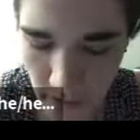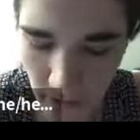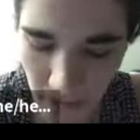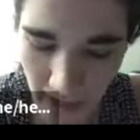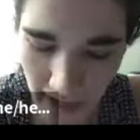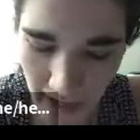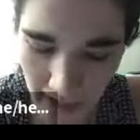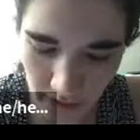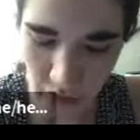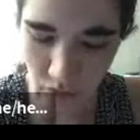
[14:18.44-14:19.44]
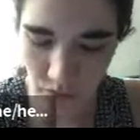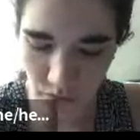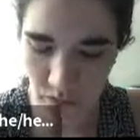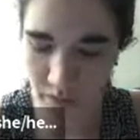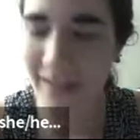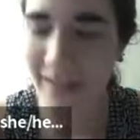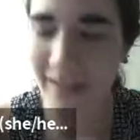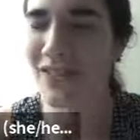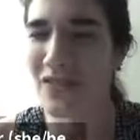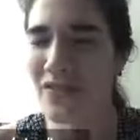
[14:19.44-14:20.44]
we do the proof idea, which will
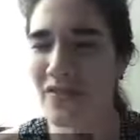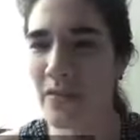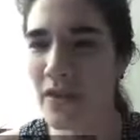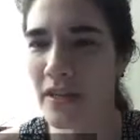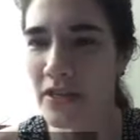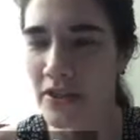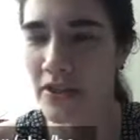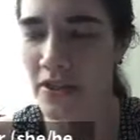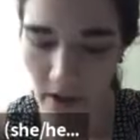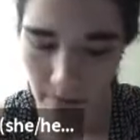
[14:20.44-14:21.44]
include the fun picture, I